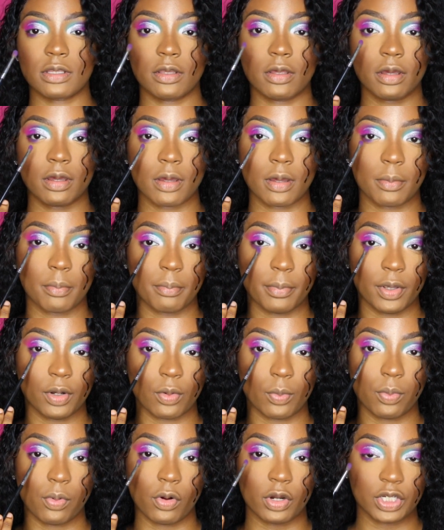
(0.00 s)
the
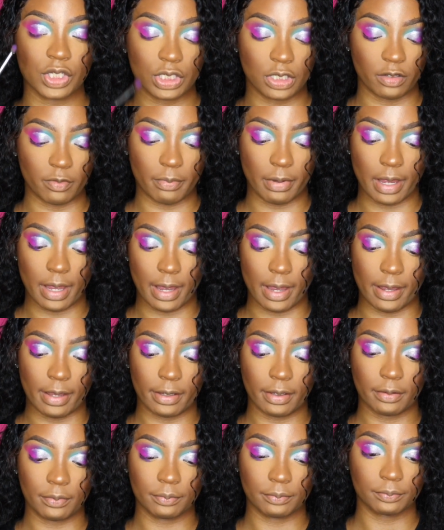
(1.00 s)
middle portion of my
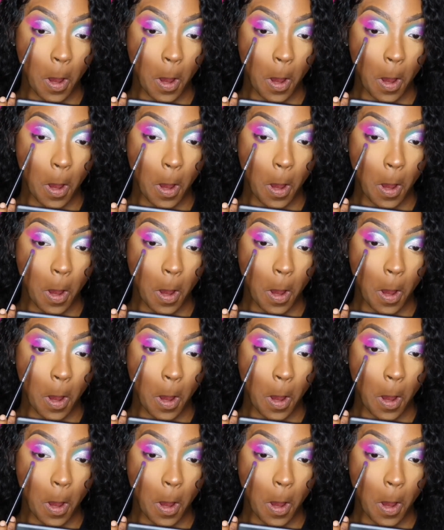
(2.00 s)
eye.